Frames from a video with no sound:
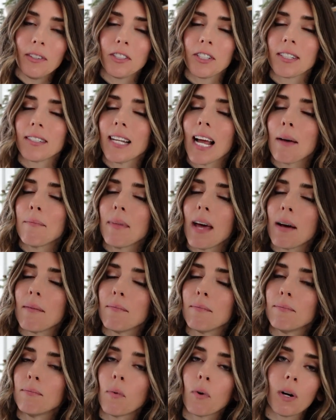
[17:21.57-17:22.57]
Just tap that
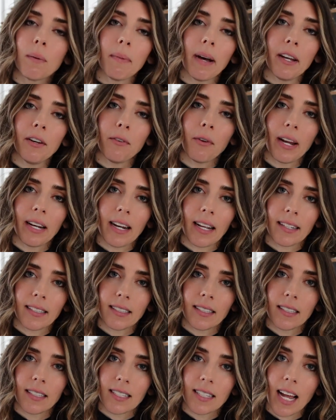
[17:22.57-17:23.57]
more button right next
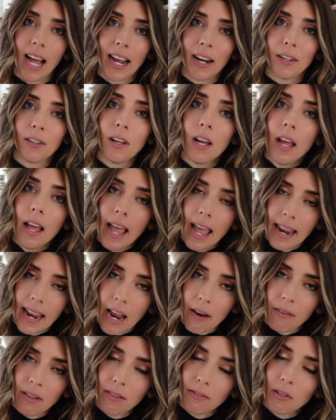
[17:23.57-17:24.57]
to the title and
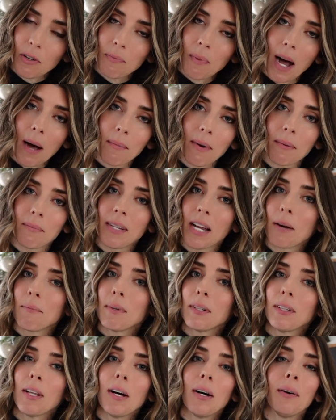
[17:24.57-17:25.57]
everything will pop up down
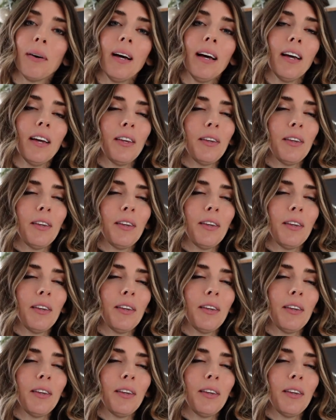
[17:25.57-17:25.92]
below.